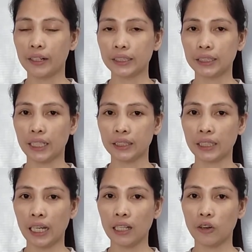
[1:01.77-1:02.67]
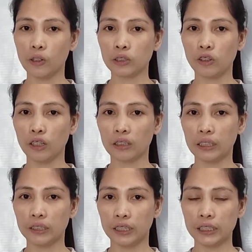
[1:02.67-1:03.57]
residential on-call
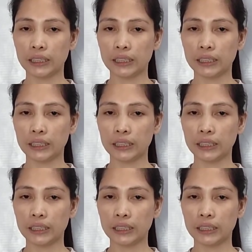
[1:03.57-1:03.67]
cleaner in